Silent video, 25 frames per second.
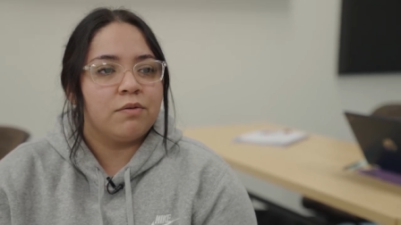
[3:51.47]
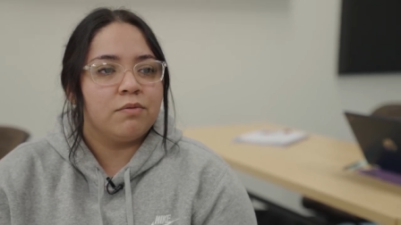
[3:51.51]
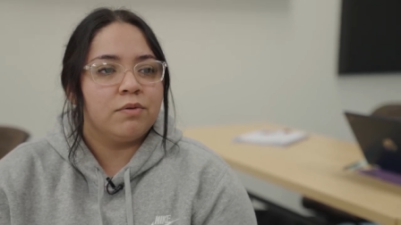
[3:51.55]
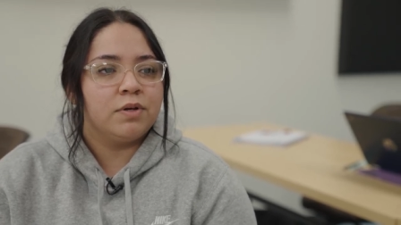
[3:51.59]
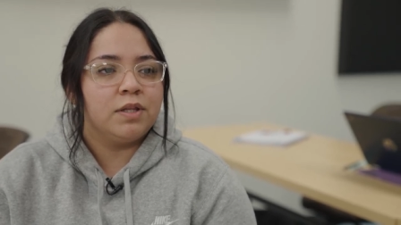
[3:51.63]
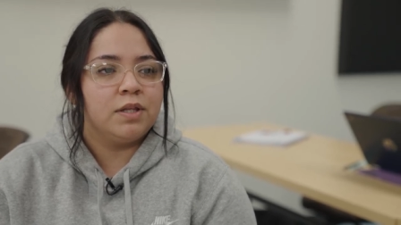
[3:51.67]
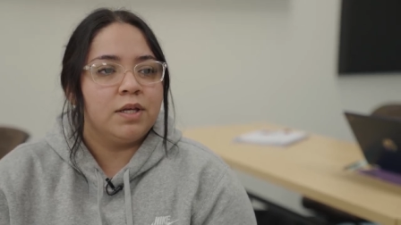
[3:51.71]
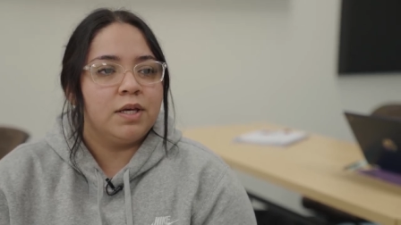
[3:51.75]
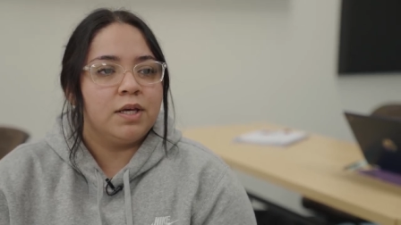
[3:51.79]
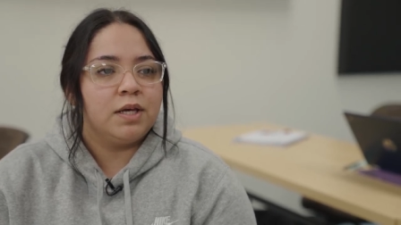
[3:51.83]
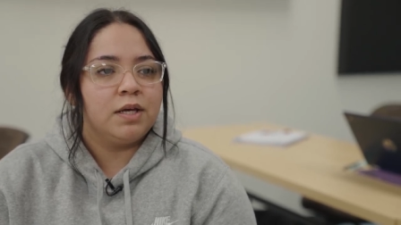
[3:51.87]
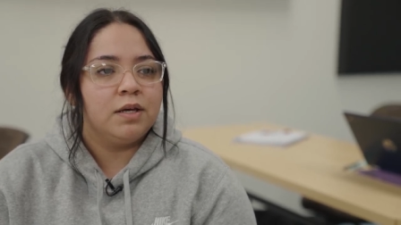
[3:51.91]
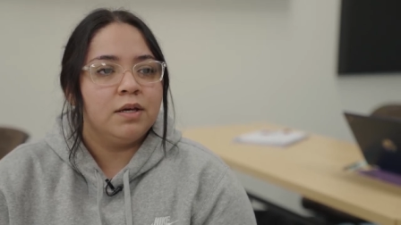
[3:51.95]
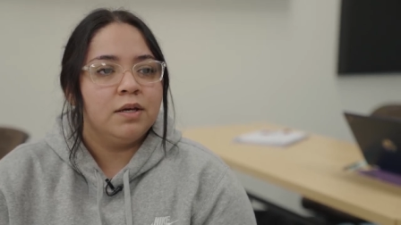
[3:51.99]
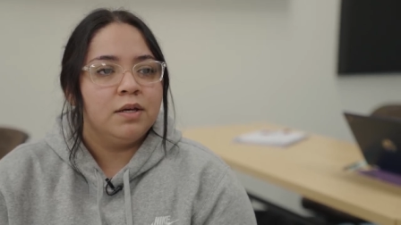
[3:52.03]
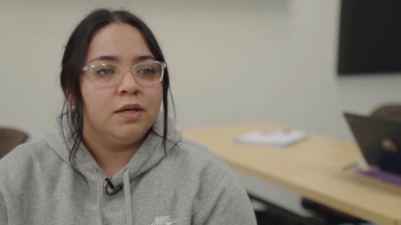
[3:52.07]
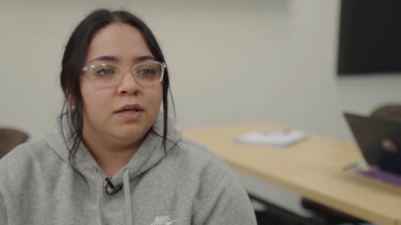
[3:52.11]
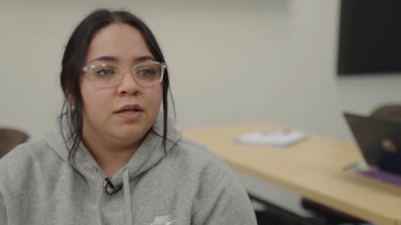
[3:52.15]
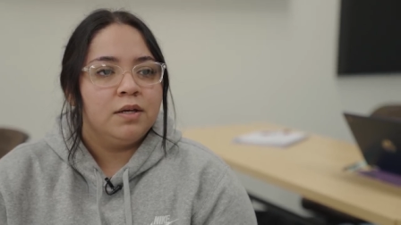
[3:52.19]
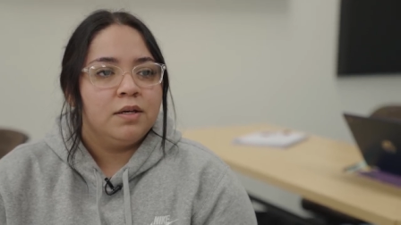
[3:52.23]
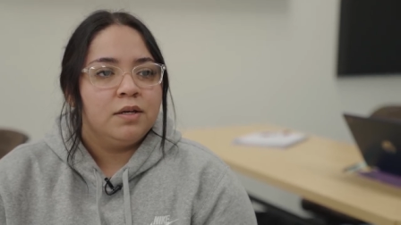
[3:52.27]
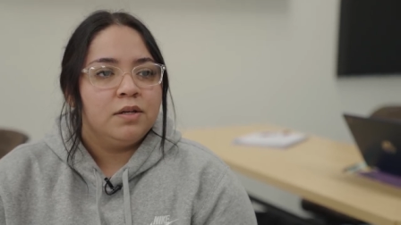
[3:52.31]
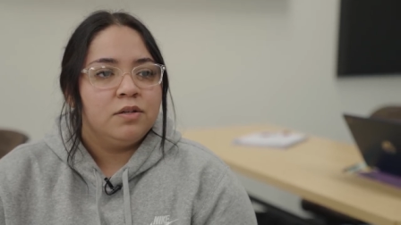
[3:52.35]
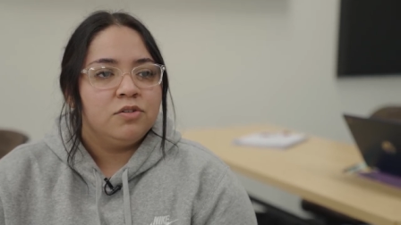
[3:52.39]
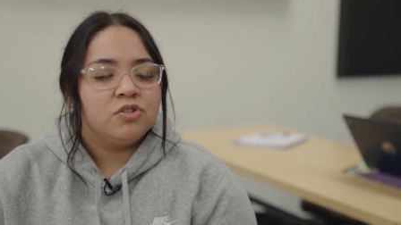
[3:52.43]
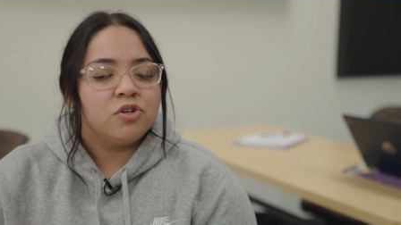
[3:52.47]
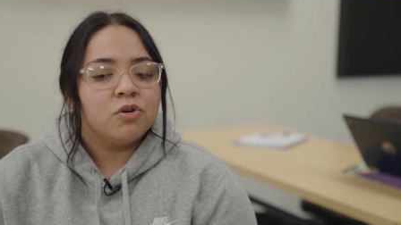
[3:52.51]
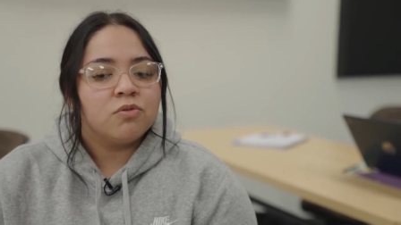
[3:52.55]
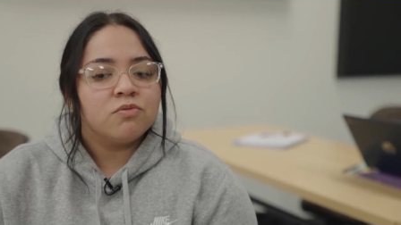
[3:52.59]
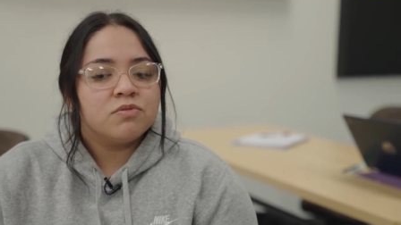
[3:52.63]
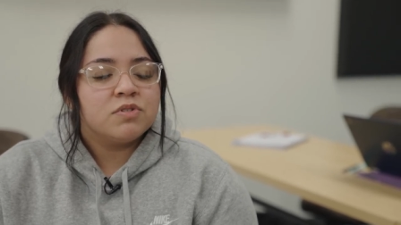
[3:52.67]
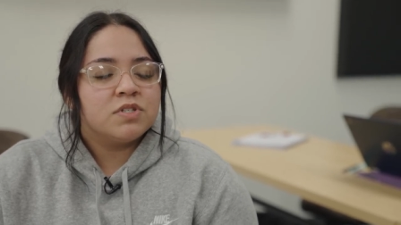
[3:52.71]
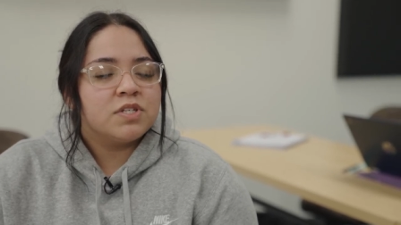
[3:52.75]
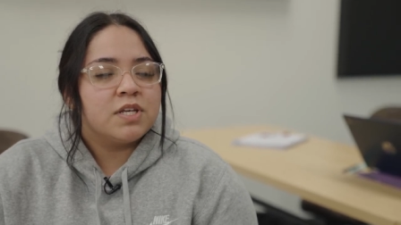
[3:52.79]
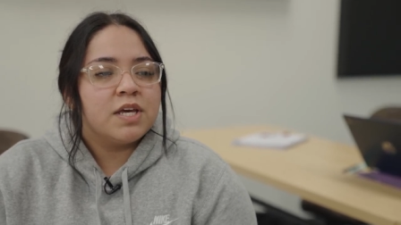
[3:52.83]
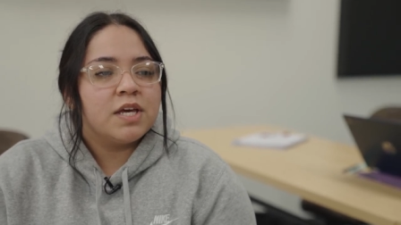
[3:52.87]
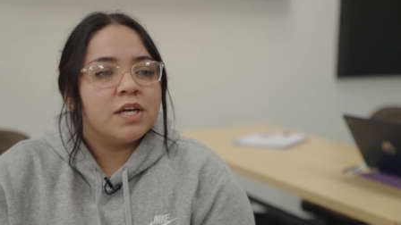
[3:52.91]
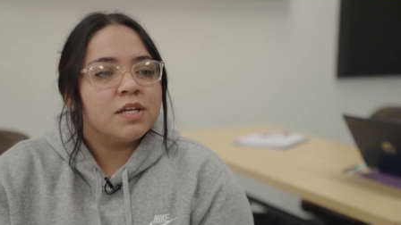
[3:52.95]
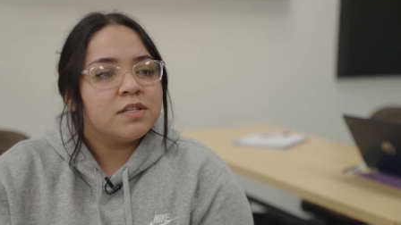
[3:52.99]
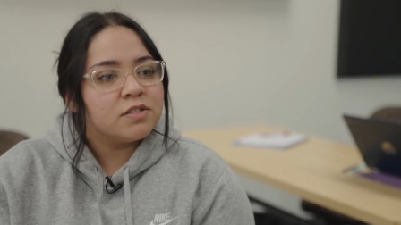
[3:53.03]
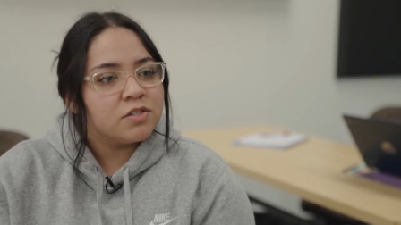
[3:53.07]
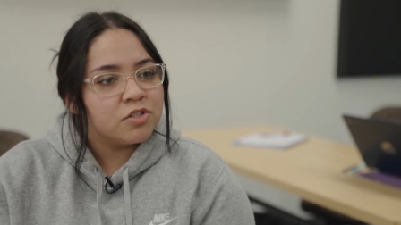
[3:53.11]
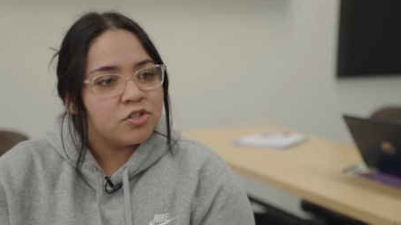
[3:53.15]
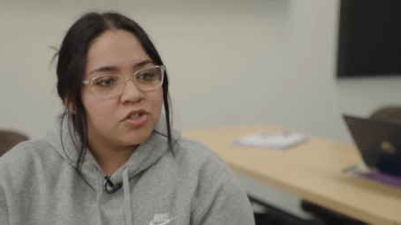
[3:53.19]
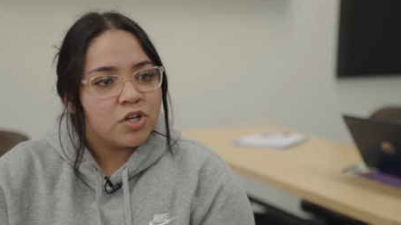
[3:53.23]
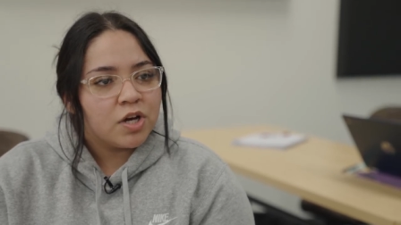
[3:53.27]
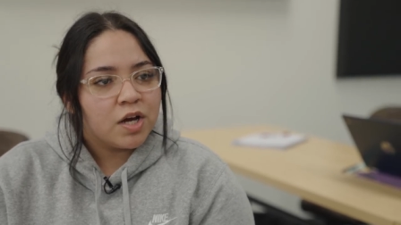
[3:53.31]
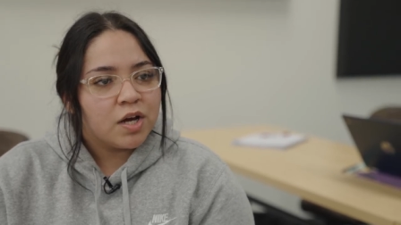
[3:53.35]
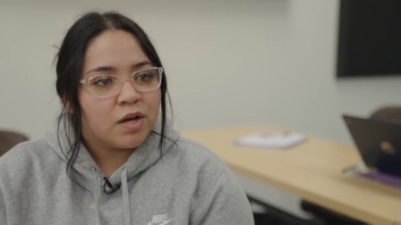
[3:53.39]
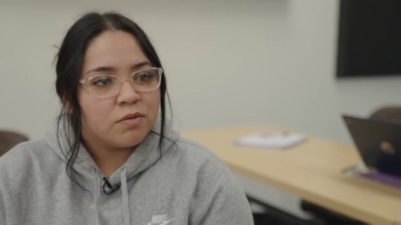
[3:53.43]
really don't see as
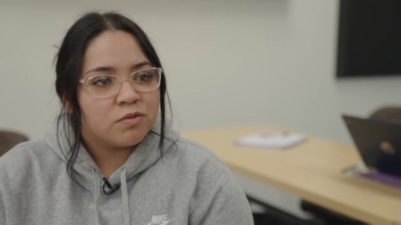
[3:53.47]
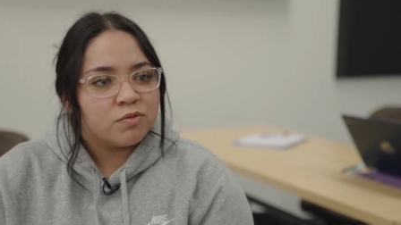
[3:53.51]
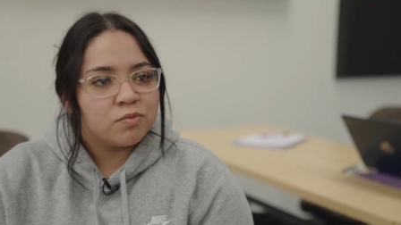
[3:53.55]
a job.